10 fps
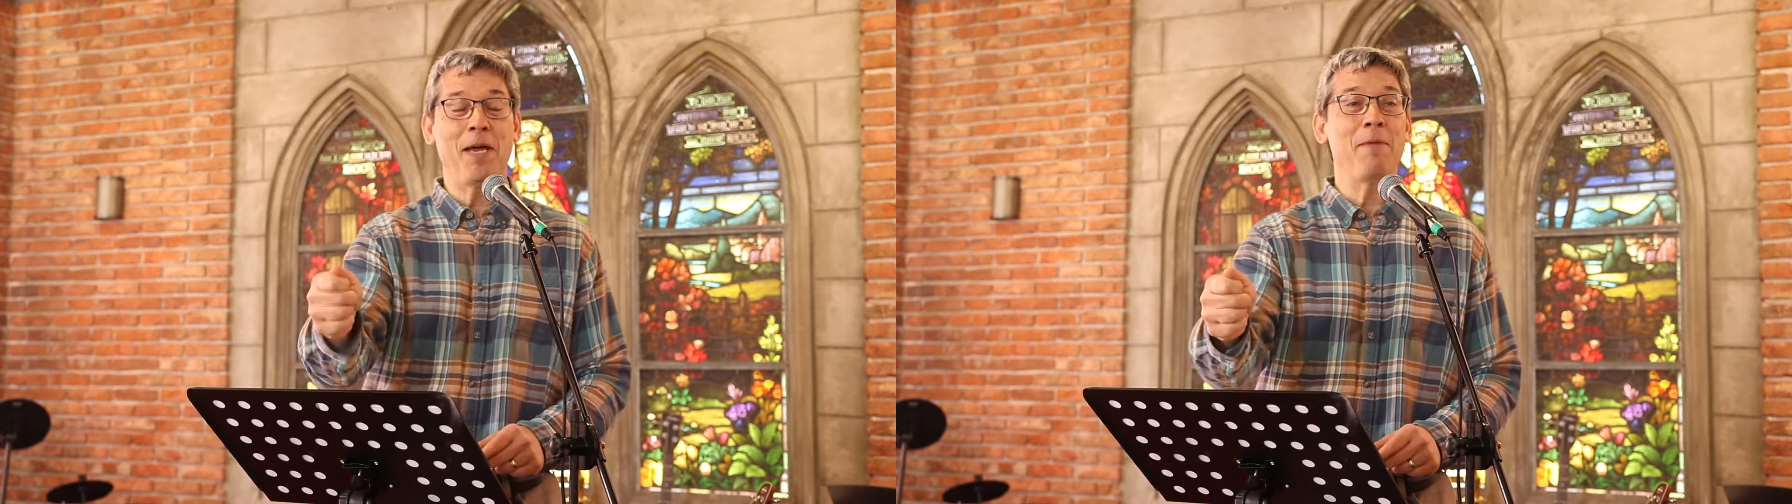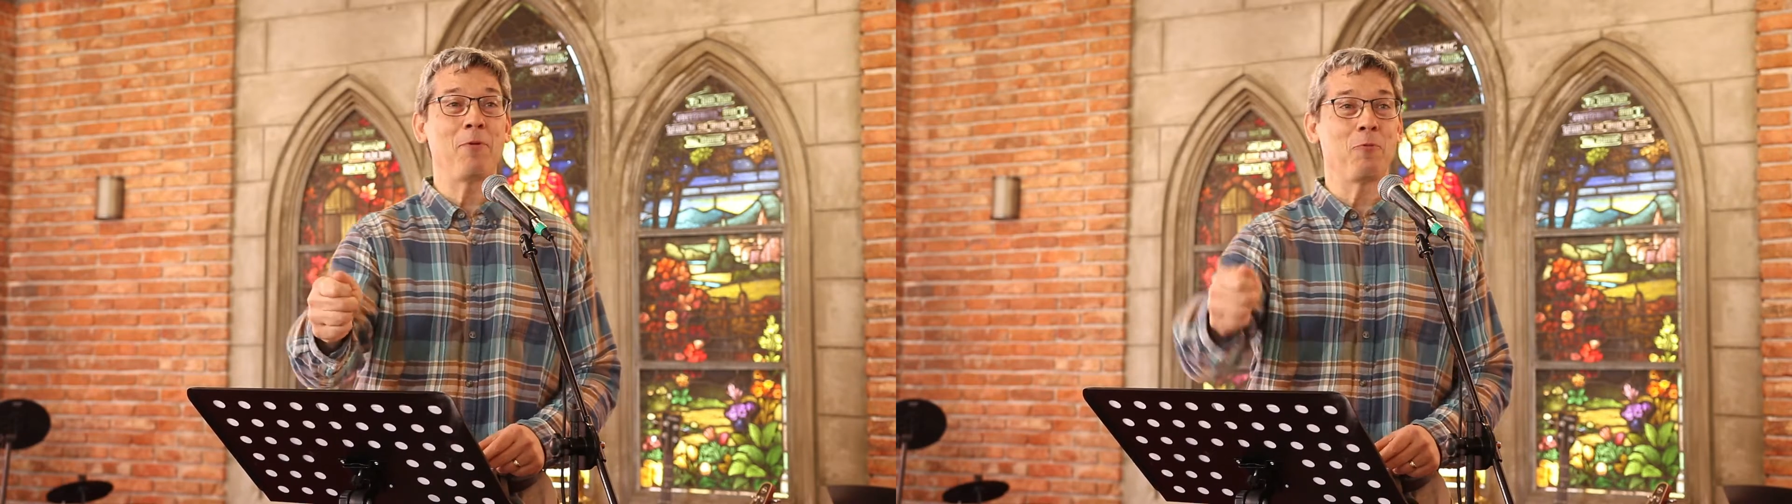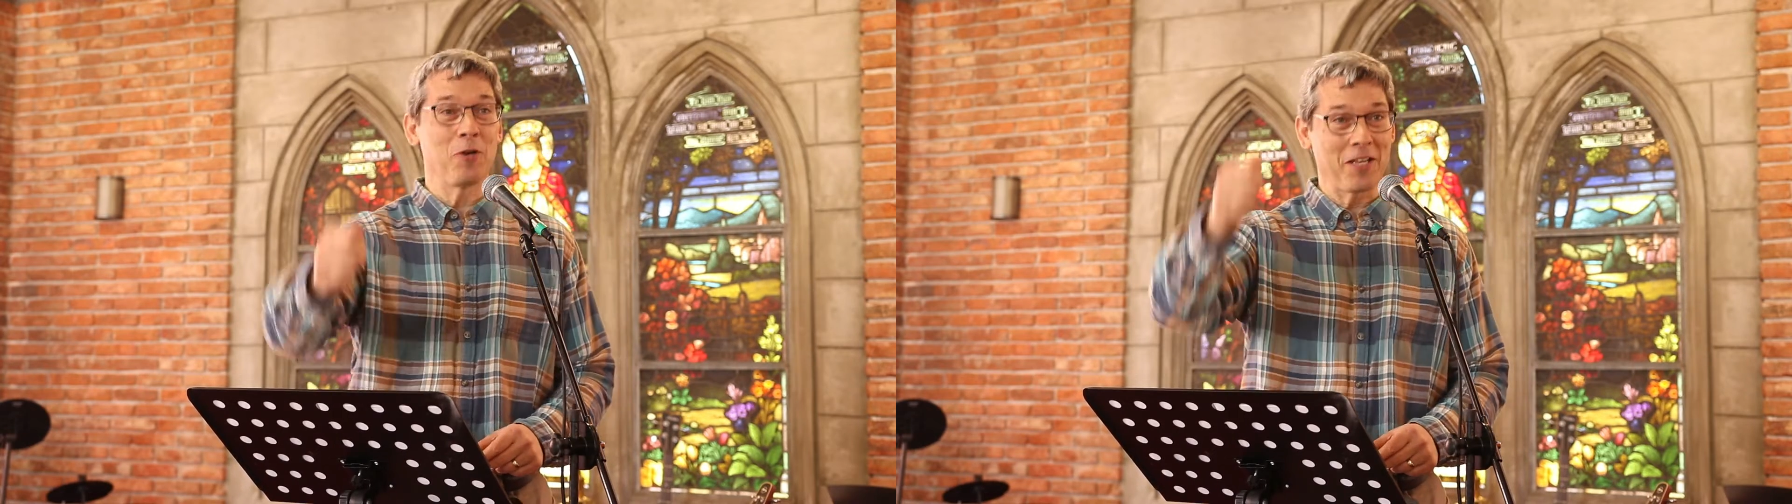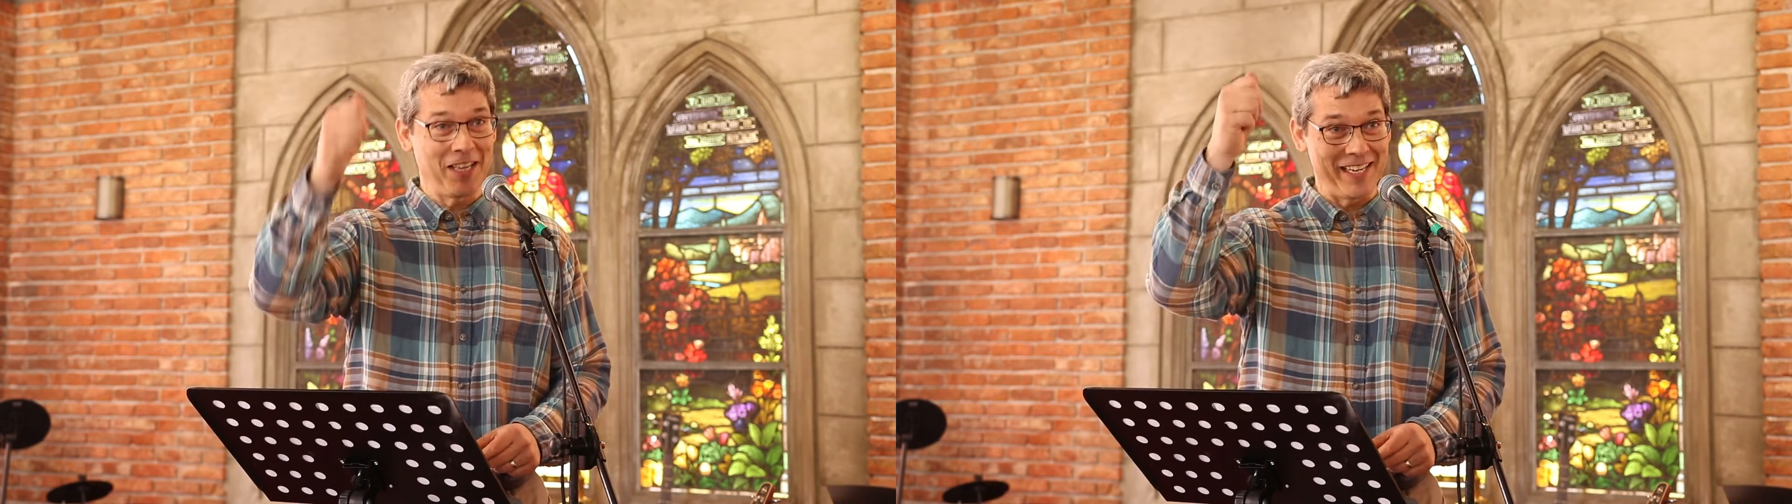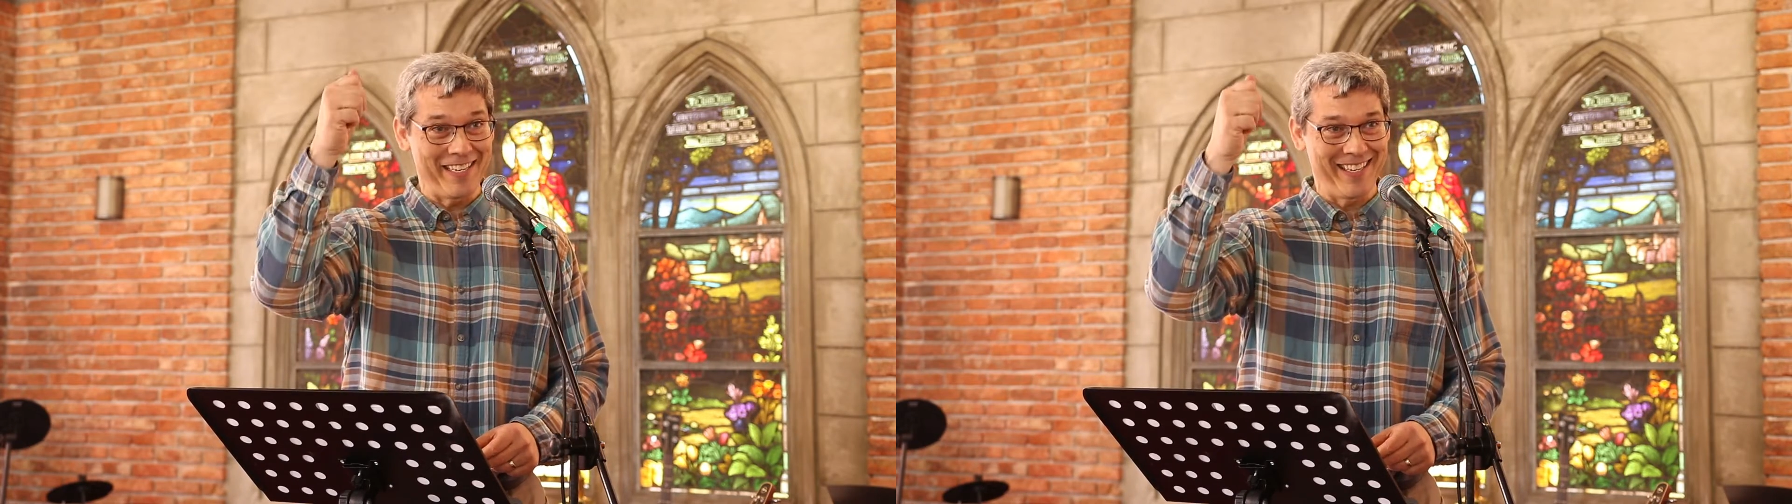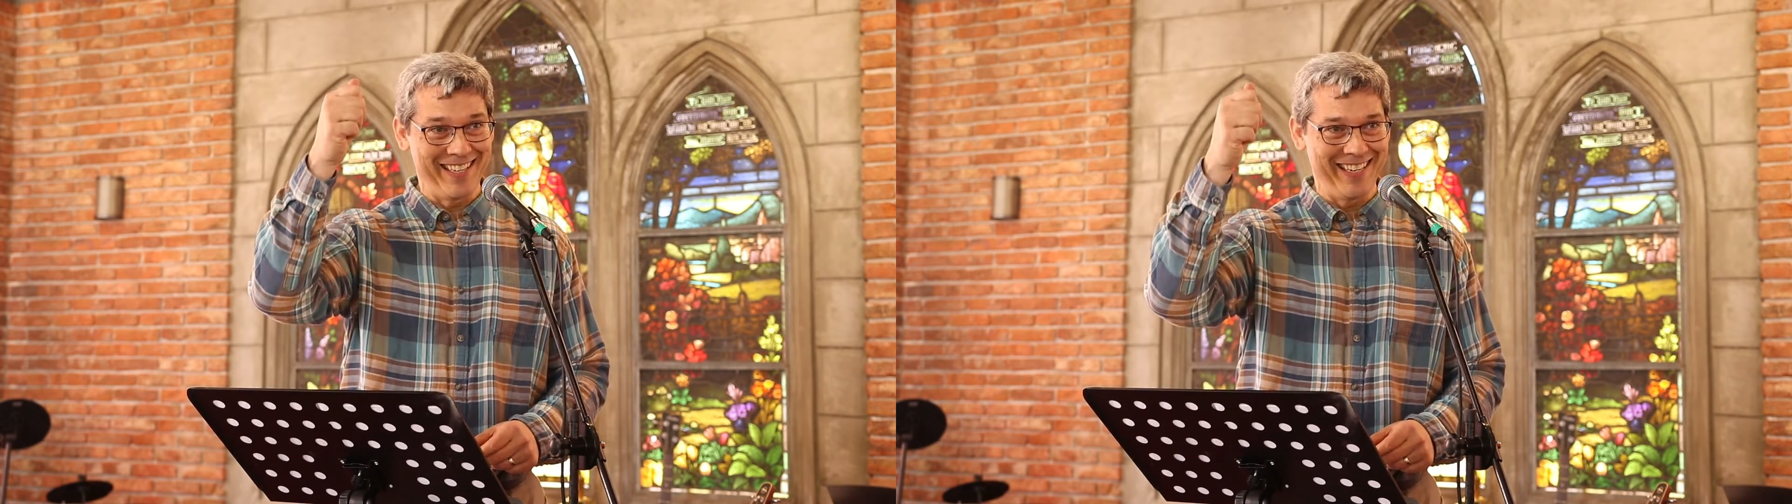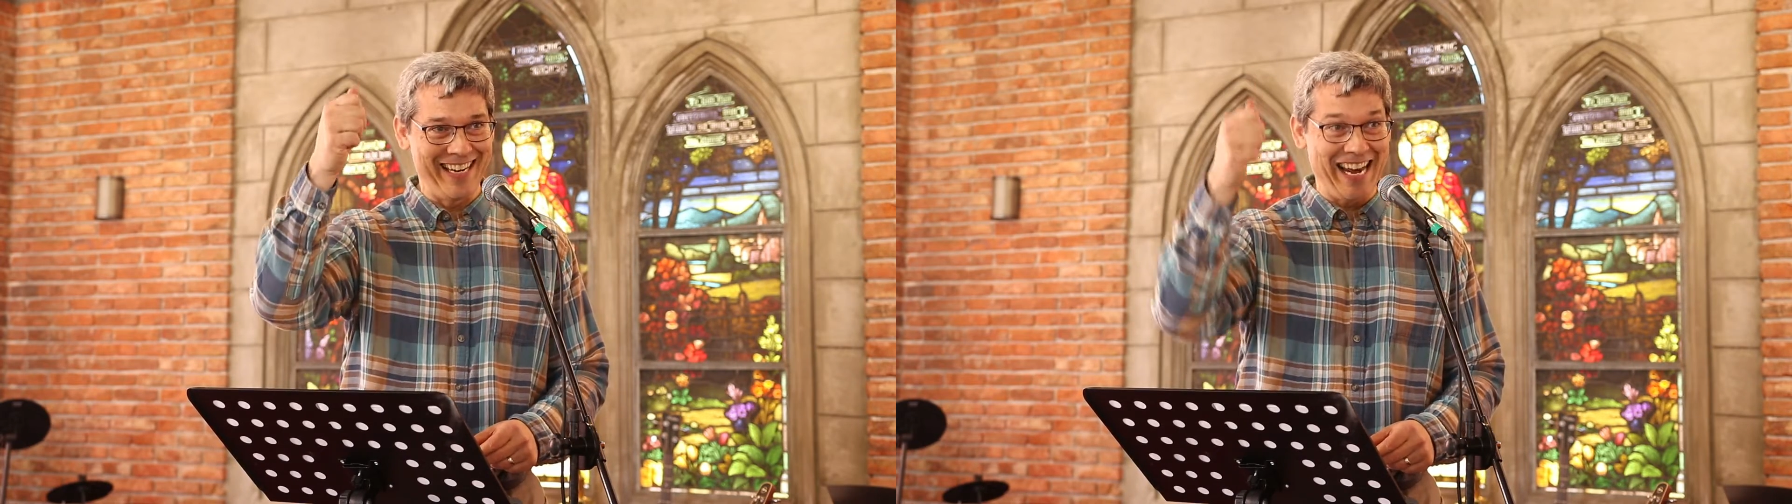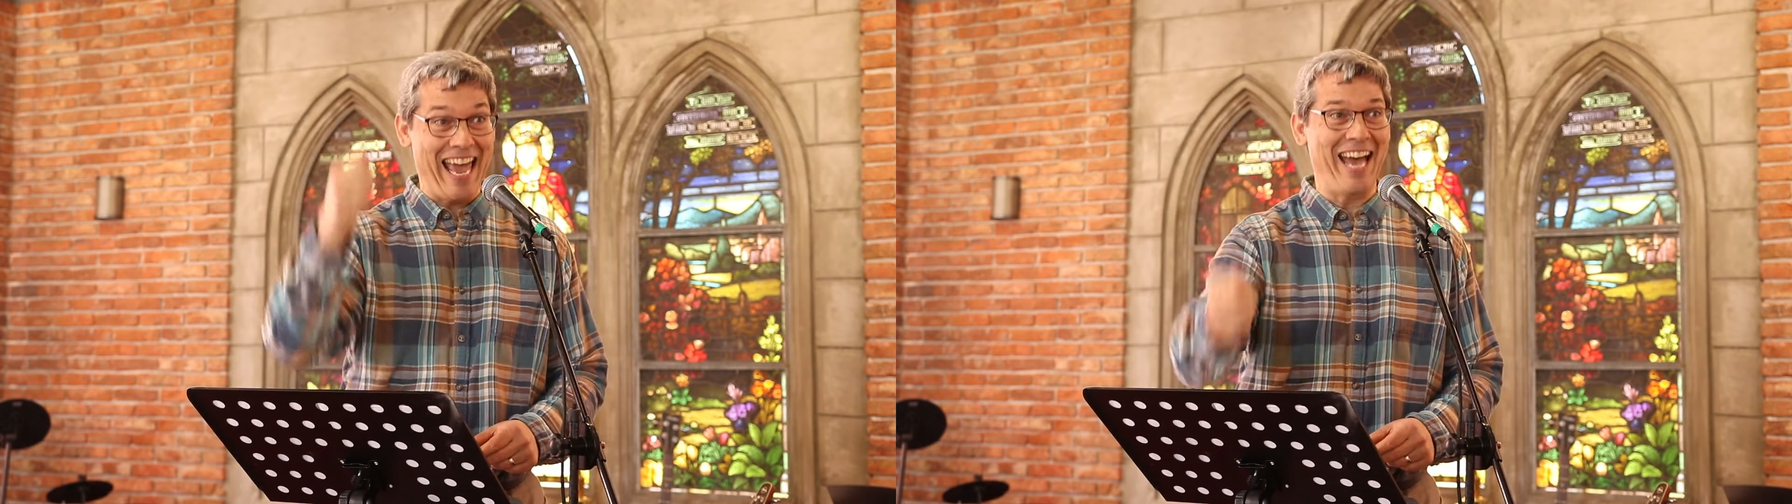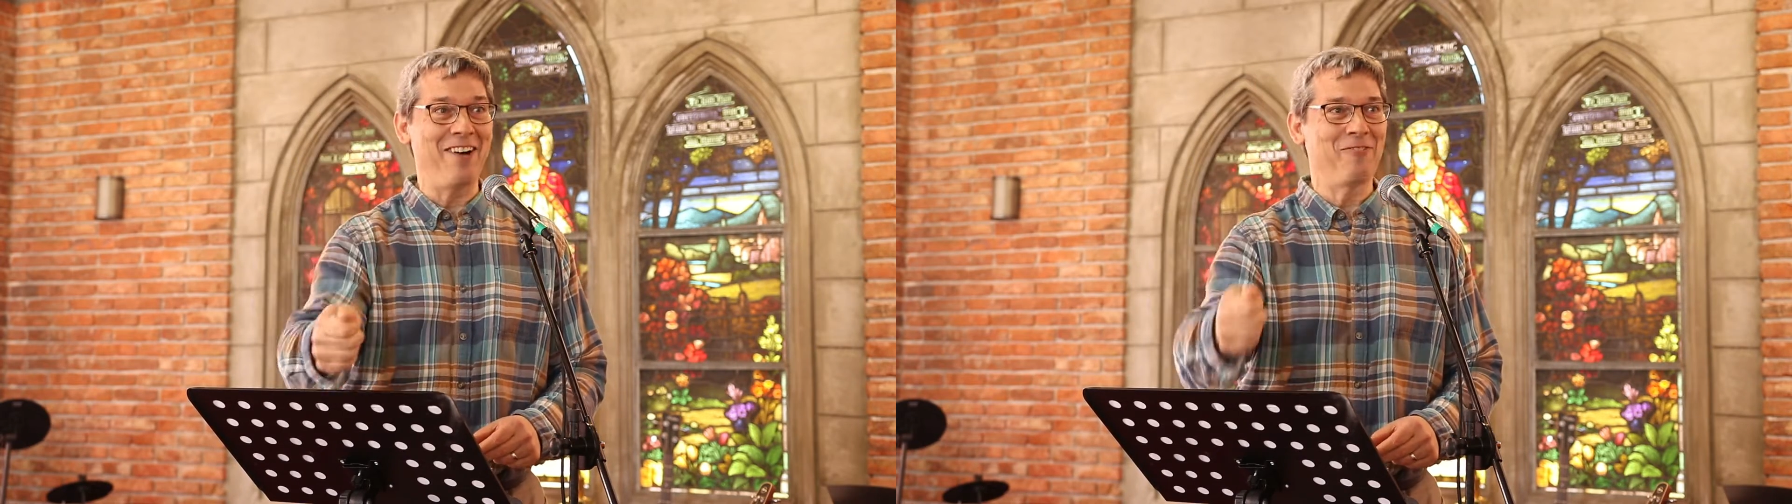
paperwork like now,